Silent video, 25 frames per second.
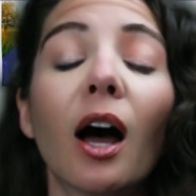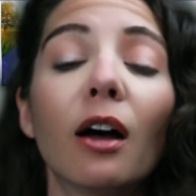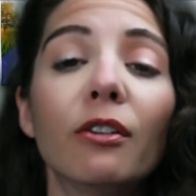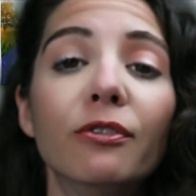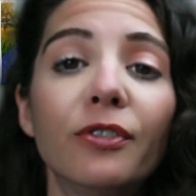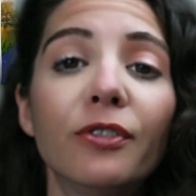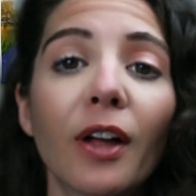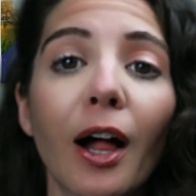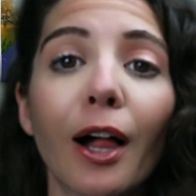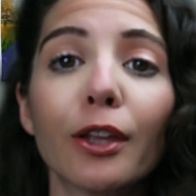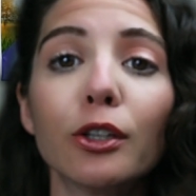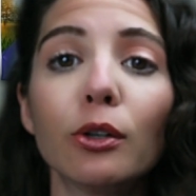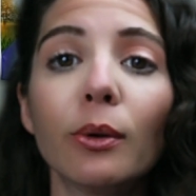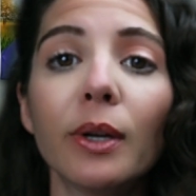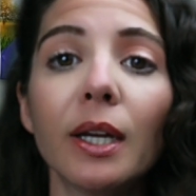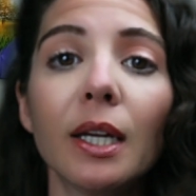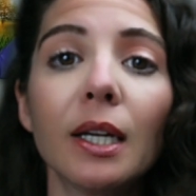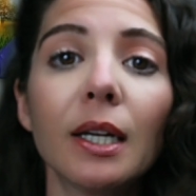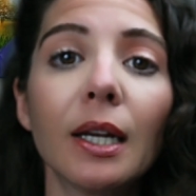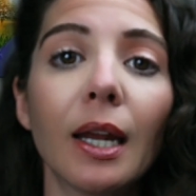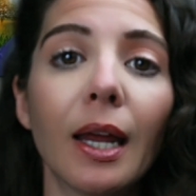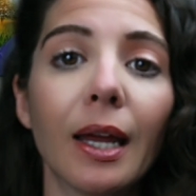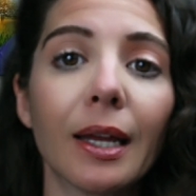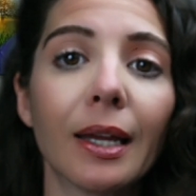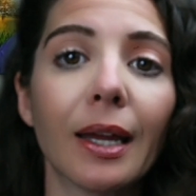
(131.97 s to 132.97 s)

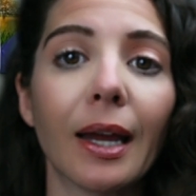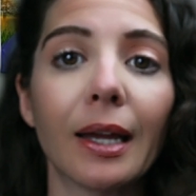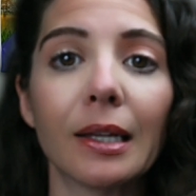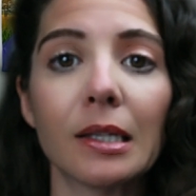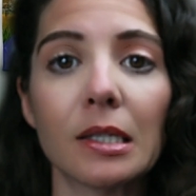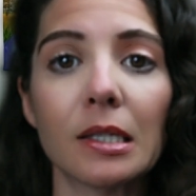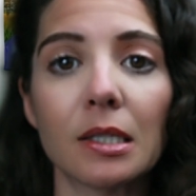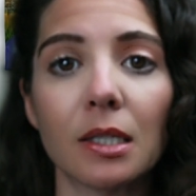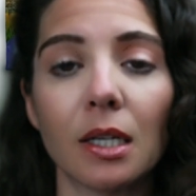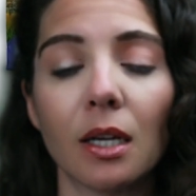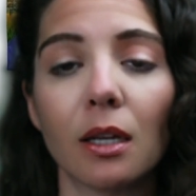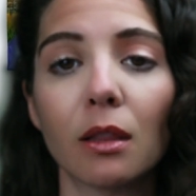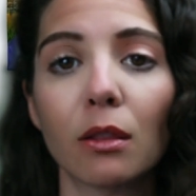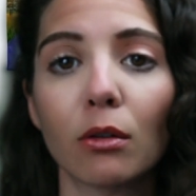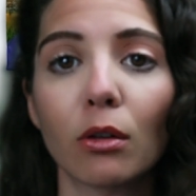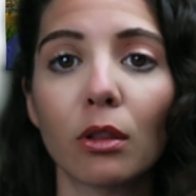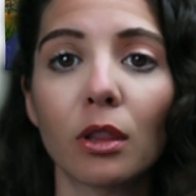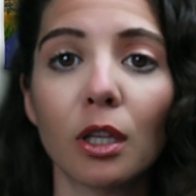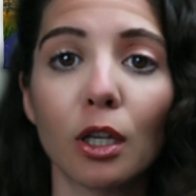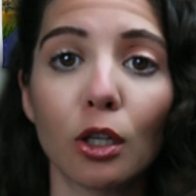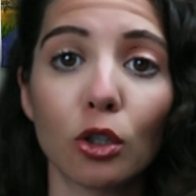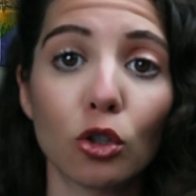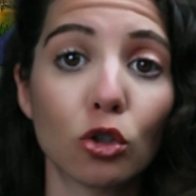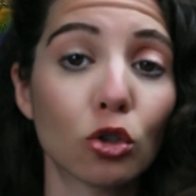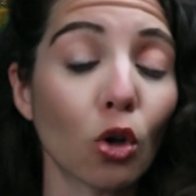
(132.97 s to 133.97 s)
evaluate it against either
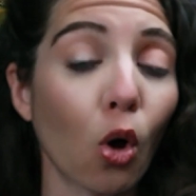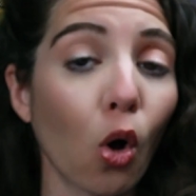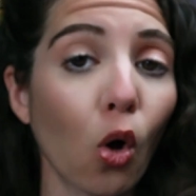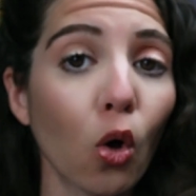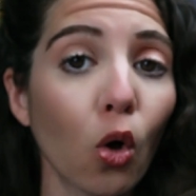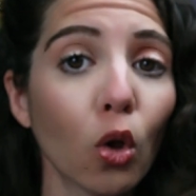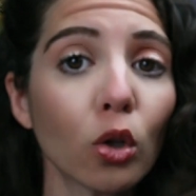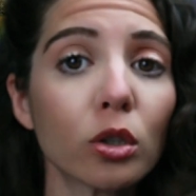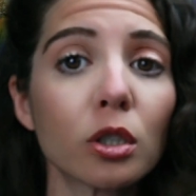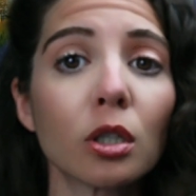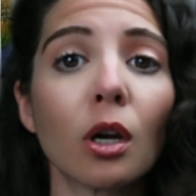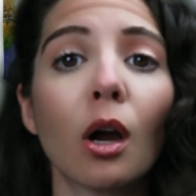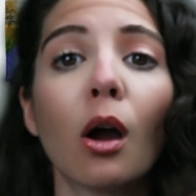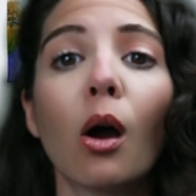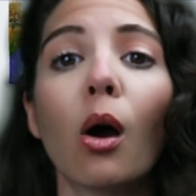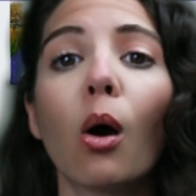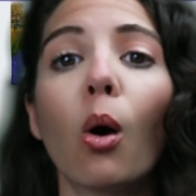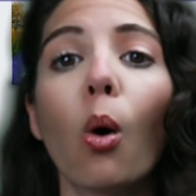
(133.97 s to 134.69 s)
the adult